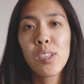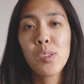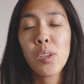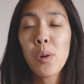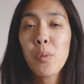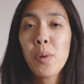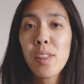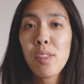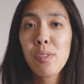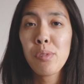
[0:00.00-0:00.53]
So
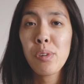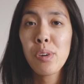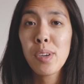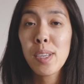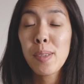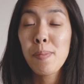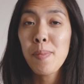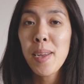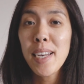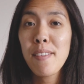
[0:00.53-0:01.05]
I went through
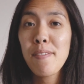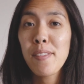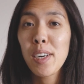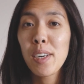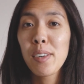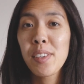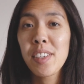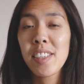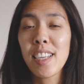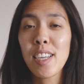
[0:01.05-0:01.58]
as many
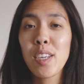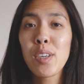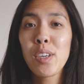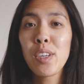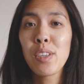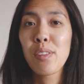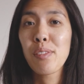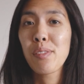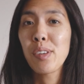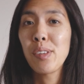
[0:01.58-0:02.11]
files as I
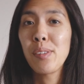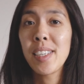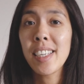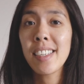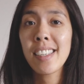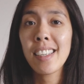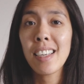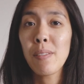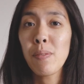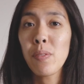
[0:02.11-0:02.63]
could through
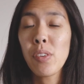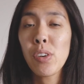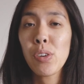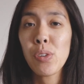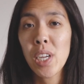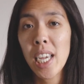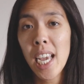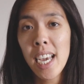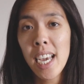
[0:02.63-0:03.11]
Disk Inventory